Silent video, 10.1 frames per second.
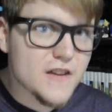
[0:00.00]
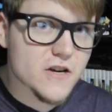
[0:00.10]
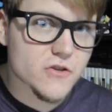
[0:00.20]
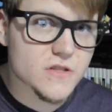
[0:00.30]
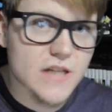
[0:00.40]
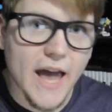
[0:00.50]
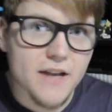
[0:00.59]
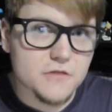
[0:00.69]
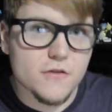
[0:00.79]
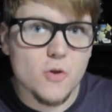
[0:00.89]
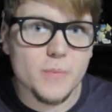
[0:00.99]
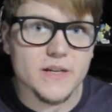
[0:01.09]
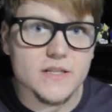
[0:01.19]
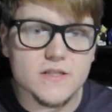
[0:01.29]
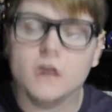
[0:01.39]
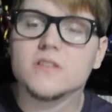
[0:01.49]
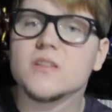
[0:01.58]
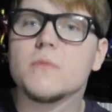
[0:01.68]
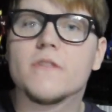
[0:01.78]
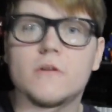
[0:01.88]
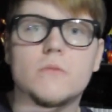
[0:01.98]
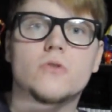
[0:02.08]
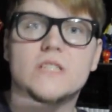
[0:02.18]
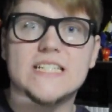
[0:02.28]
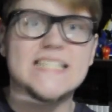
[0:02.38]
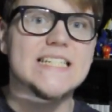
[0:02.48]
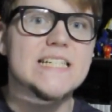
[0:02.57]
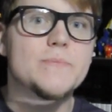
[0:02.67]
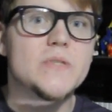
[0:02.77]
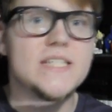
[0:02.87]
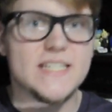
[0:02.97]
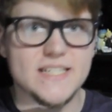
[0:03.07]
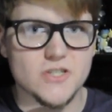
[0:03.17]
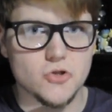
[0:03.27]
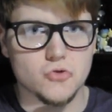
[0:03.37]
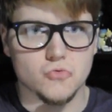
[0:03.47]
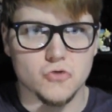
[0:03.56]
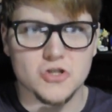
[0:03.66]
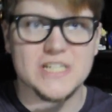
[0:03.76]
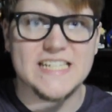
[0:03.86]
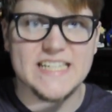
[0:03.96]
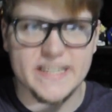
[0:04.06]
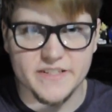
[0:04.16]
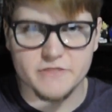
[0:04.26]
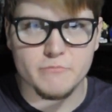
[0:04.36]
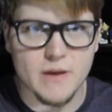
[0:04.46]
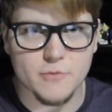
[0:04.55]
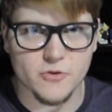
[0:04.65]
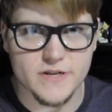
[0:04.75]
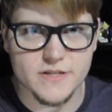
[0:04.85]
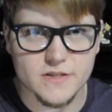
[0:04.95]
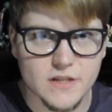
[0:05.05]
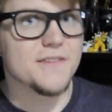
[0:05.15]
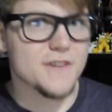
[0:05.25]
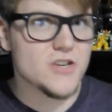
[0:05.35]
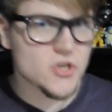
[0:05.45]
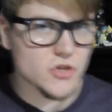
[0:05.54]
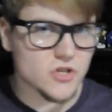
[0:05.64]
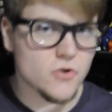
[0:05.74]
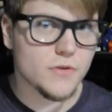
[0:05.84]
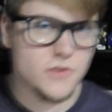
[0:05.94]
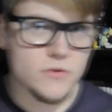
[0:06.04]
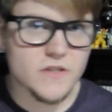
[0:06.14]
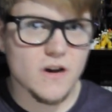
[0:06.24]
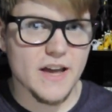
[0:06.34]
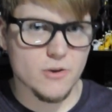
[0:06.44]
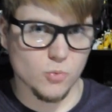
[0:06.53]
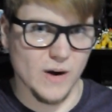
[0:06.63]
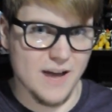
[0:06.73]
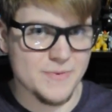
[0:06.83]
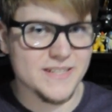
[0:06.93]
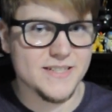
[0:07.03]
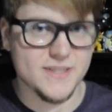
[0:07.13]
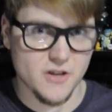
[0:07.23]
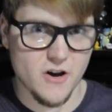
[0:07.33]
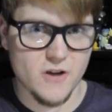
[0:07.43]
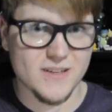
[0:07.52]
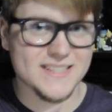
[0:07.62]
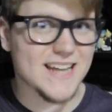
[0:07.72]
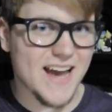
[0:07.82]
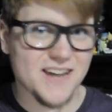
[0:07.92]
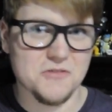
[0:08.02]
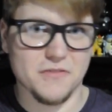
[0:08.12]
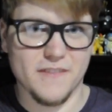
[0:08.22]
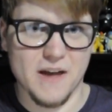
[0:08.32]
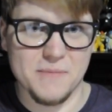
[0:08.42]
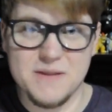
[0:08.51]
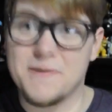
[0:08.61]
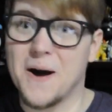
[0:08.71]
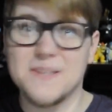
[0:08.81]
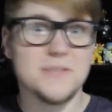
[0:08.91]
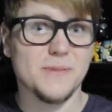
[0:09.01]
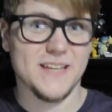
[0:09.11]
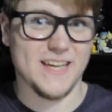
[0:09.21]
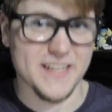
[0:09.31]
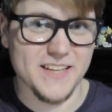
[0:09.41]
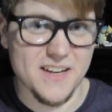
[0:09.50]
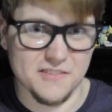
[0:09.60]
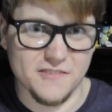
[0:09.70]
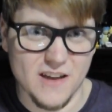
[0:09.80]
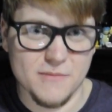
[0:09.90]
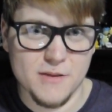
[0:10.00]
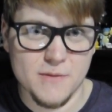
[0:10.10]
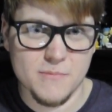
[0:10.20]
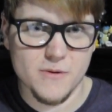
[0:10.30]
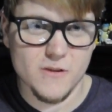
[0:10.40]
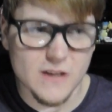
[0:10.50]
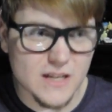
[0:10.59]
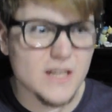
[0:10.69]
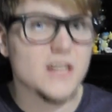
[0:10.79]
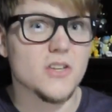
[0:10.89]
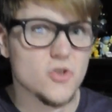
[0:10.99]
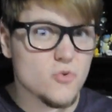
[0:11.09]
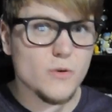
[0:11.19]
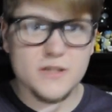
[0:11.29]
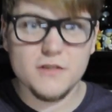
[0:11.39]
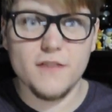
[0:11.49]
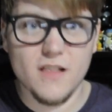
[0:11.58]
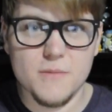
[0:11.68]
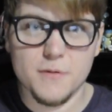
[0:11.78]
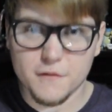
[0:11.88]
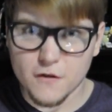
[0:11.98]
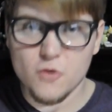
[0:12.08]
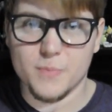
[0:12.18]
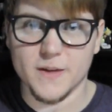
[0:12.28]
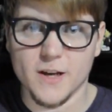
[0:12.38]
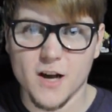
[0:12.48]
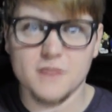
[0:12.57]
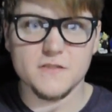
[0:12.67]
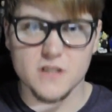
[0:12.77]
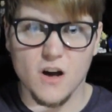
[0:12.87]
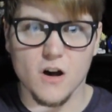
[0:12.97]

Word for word: Fears and phobias are some of our most deeply ingrained memories. If in your youth you saw a rabid dog attack your family, possibly killing a family member, you would develop a phobia of